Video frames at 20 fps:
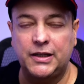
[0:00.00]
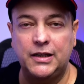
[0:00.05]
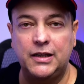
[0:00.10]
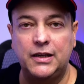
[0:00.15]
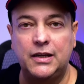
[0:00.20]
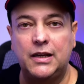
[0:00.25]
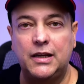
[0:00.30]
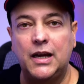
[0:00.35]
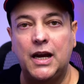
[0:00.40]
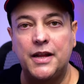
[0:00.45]
Okay,
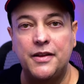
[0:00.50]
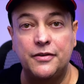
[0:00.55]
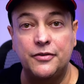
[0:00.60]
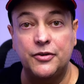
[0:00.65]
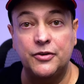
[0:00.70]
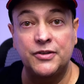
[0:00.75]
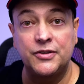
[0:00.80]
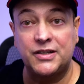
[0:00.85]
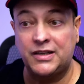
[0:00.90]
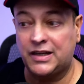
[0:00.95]
and
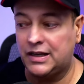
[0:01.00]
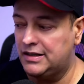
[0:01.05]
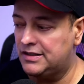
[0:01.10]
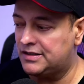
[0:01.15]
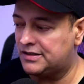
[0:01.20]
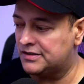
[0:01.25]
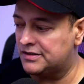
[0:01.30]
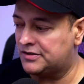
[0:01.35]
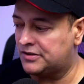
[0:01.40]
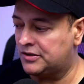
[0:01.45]
in those
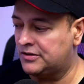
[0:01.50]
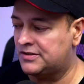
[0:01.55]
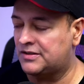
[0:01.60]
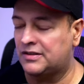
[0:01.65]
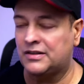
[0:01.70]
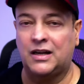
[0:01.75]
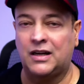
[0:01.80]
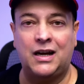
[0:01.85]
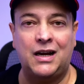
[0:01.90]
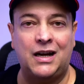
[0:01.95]
cases,
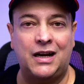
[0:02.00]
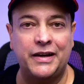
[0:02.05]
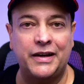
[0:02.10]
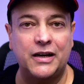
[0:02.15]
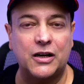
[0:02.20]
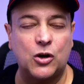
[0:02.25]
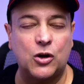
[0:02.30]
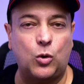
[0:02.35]
those are the higher